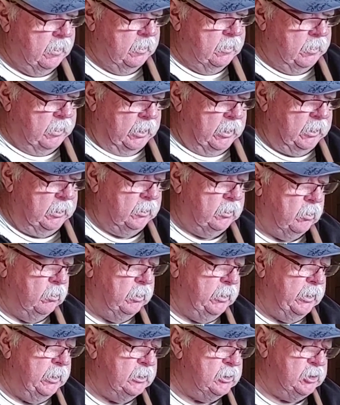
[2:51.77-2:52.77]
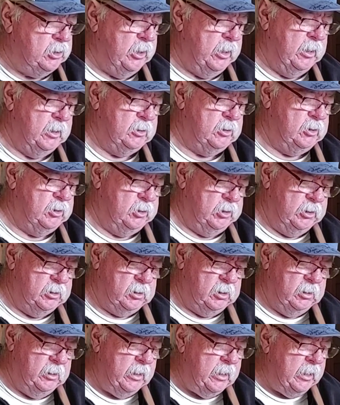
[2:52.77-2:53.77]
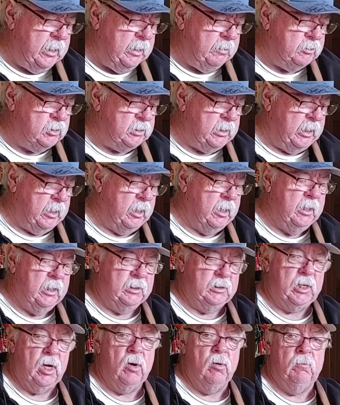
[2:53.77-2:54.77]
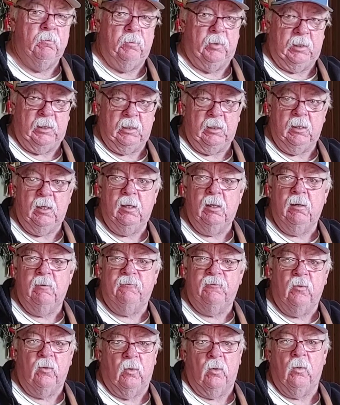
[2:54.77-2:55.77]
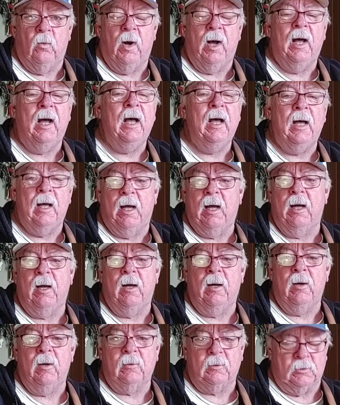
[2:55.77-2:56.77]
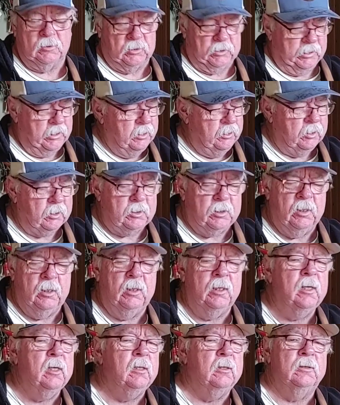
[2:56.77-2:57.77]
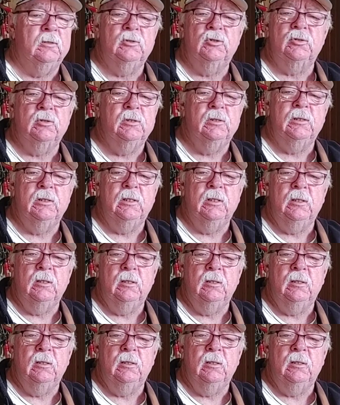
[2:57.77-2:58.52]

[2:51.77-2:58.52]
He can cool his chest, just let him sit. He's gonna be here for a while, 'cause in the country,